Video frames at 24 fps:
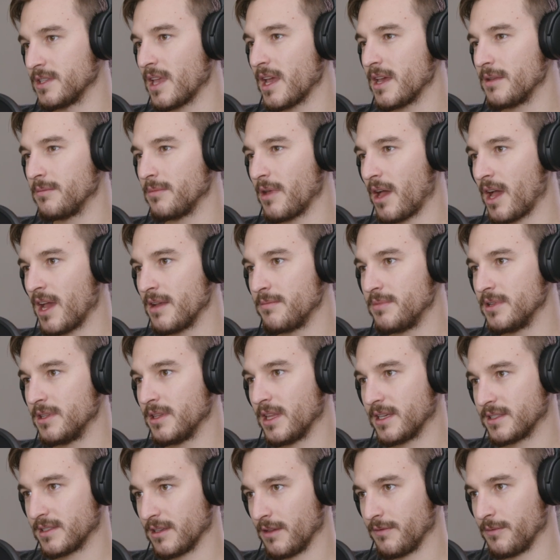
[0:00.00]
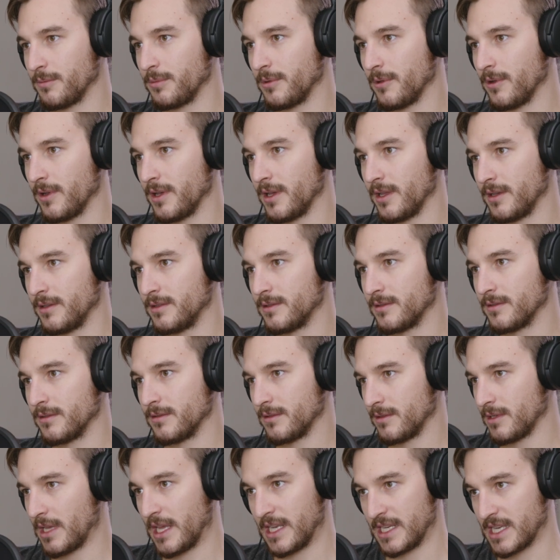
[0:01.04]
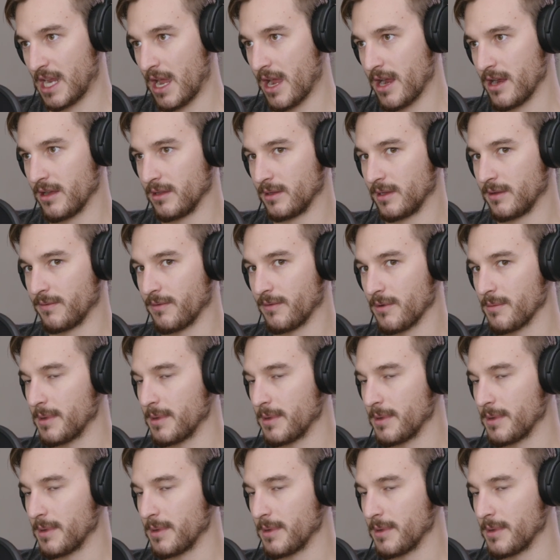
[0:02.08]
I'd been like self-employed entirely for